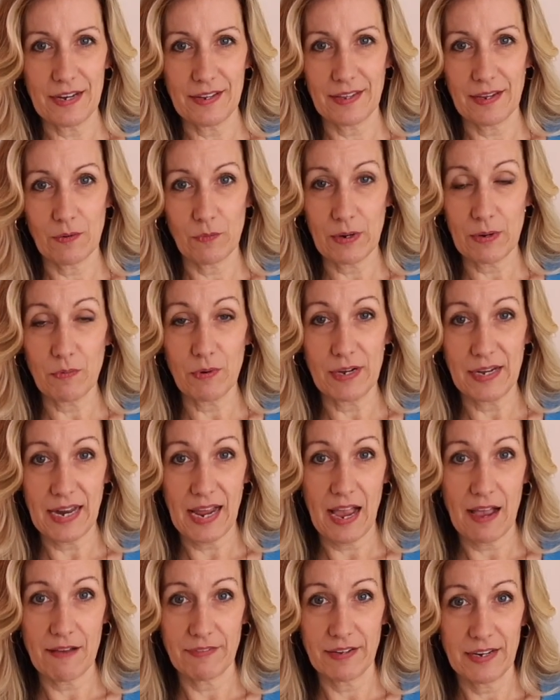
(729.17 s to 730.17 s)
that we wouldn't
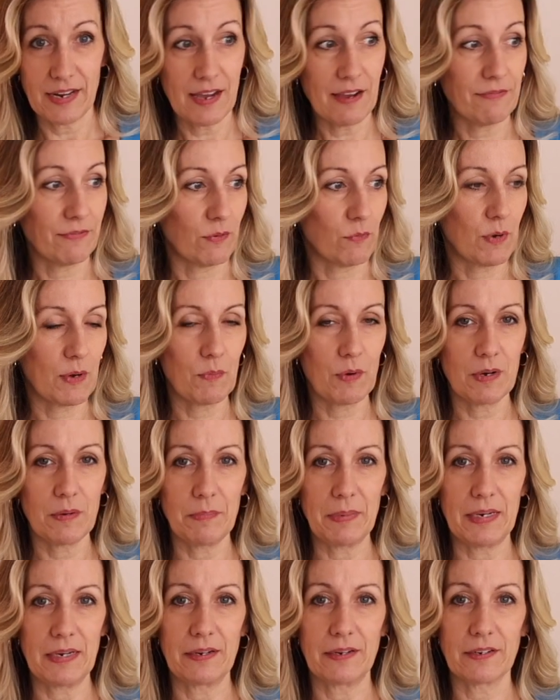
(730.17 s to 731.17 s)
have enough or we wouldn't
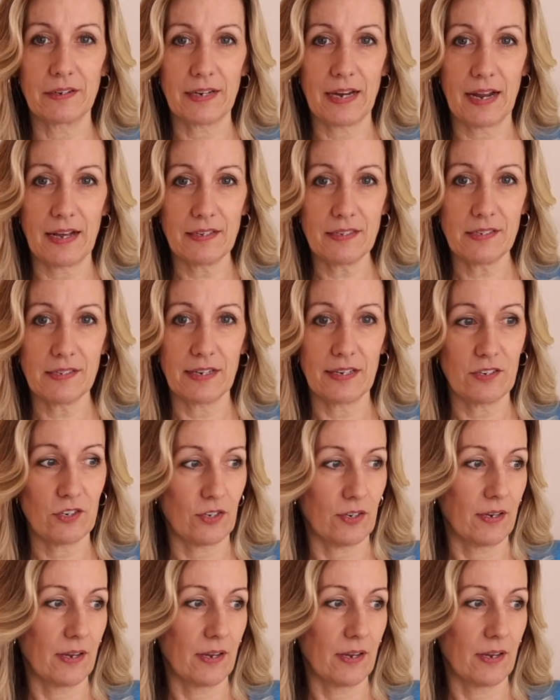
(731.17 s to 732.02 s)
be near a gas station